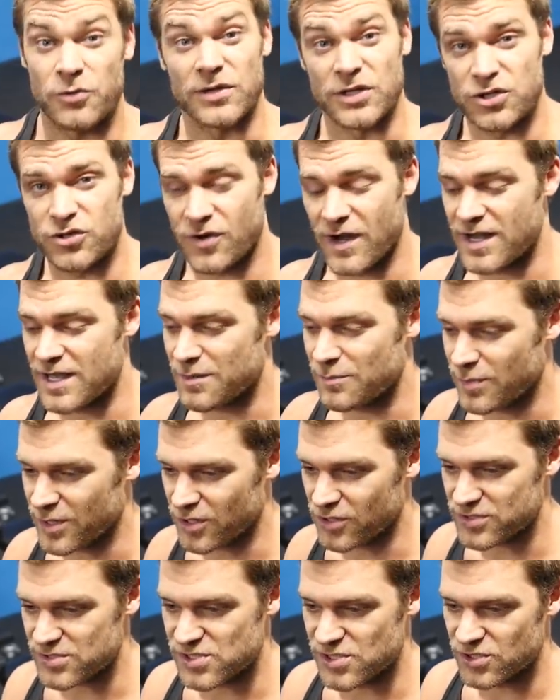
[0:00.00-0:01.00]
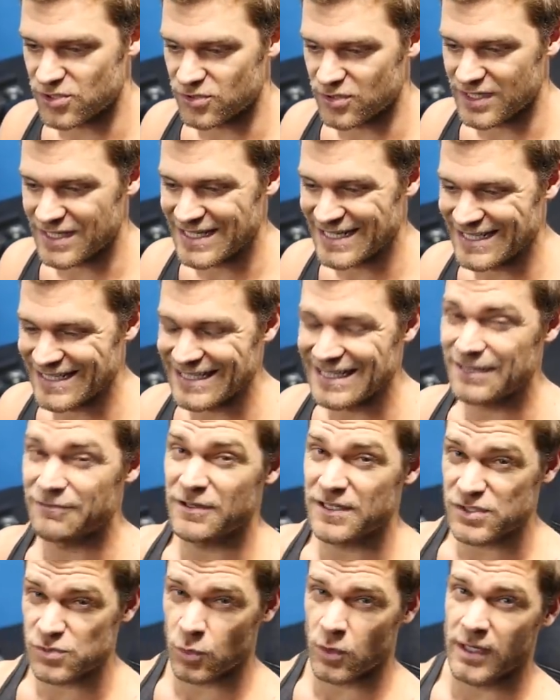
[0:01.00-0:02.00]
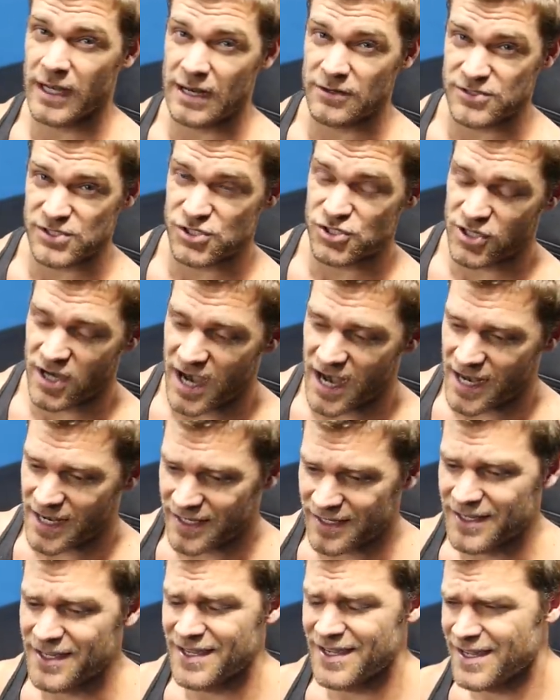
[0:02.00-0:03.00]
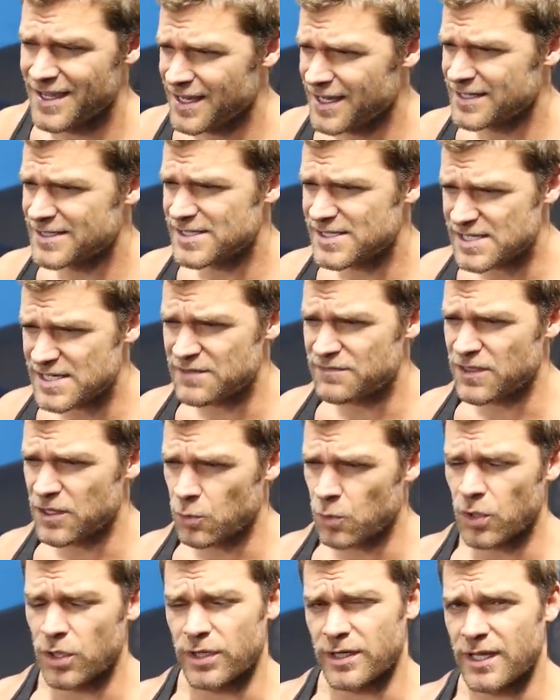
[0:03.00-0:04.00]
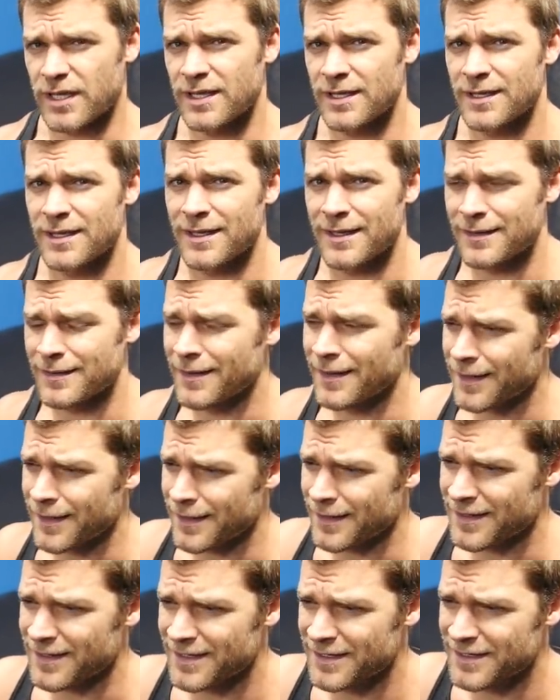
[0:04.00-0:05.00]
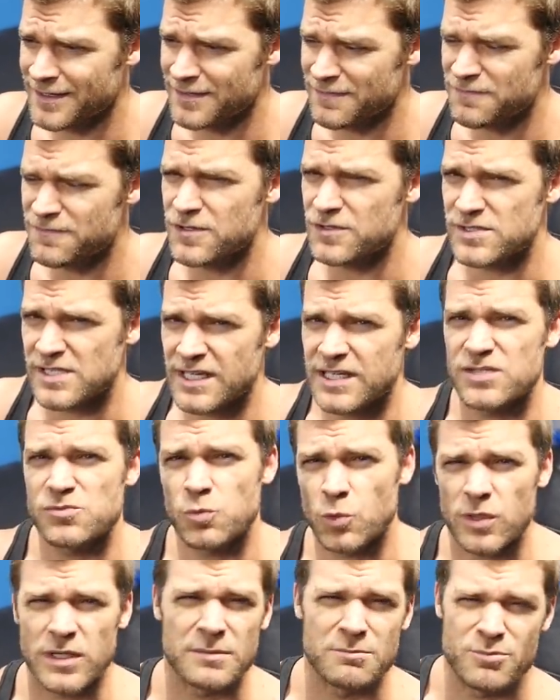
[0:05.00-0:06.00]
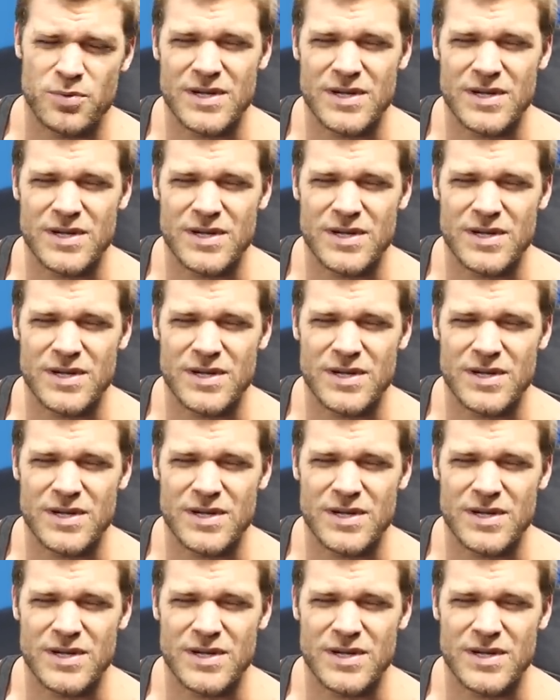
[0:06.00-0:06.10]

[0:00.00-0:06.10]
only credit, but also give his workouts a try to see if they work. And feels like it's working.